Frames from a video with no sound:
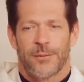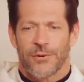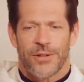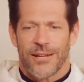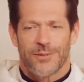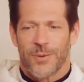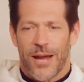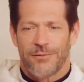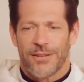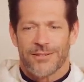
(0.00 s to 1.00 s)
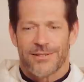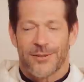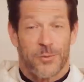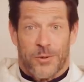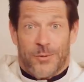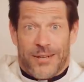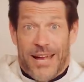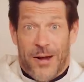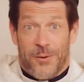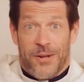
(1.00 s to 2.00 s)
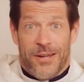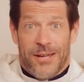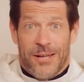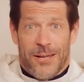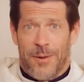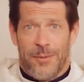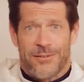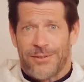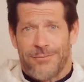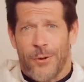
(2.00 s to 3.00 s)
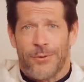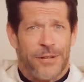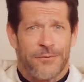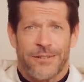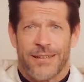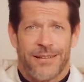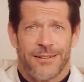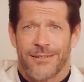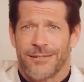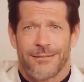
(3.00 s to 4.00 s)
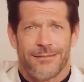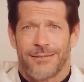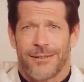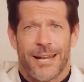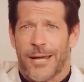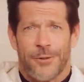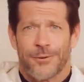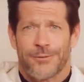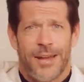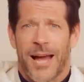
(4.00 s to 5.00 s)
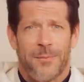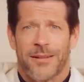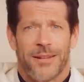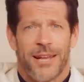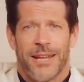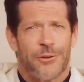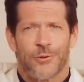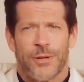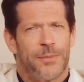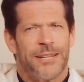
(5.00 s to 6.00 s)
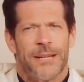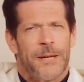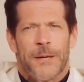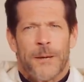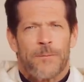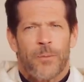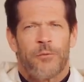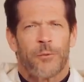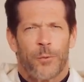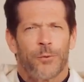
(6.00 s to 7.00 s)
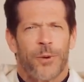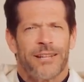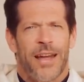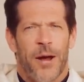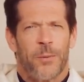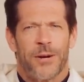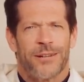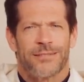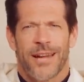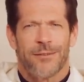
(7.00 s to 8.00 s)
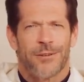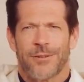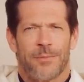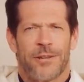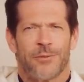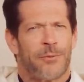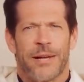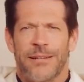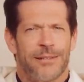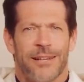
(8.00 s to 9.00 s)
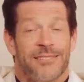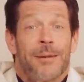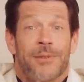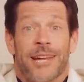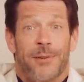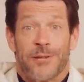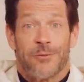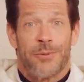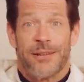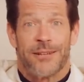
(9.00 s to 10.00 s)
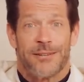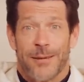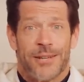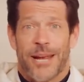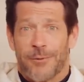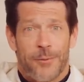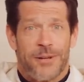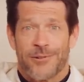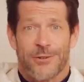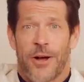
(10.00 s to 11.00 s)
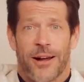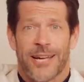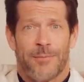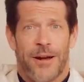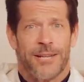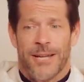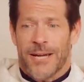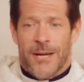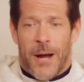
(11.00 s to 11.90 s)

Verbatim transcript: Especially because we have this world right now, and maybe it's no different than any other time in history, but you have a world right now where it's kind of just a bunch of opinion. It seems like a bunch of opinion. It seems like everyone is just talking about,